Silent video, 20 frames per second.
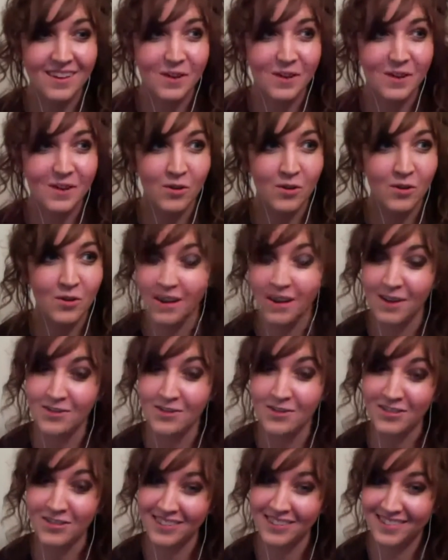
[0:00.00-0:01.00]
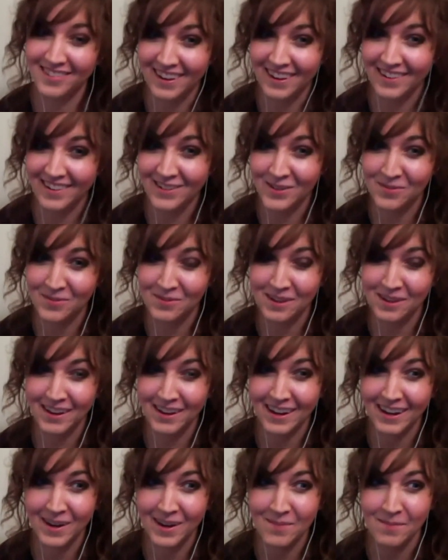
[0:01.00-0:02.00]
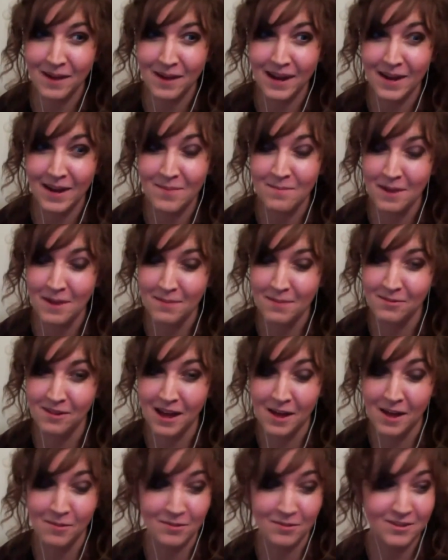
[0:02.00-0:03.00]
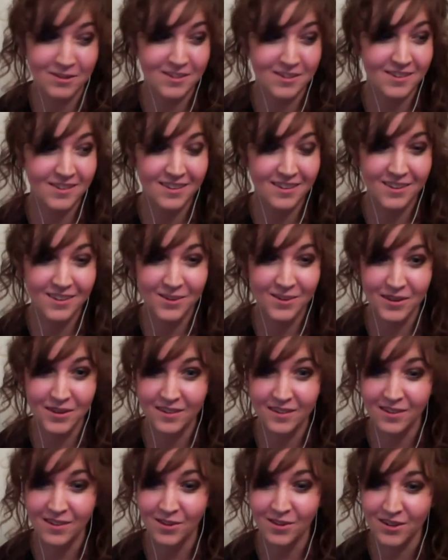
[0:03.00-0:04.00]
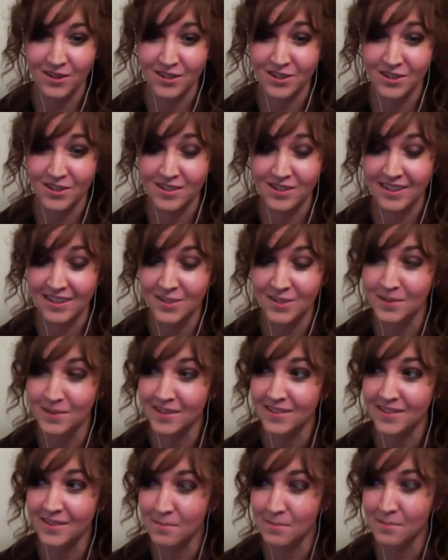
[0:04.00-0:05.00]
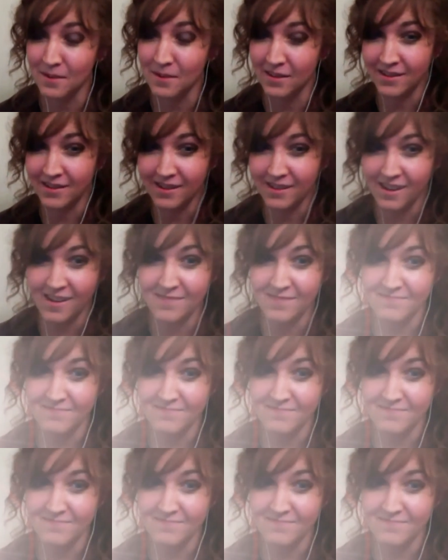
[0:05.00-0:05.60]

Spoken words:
Well, I was just going to say she's played by Mabel Albertson, who is Cloris Leachman's mother-in-law.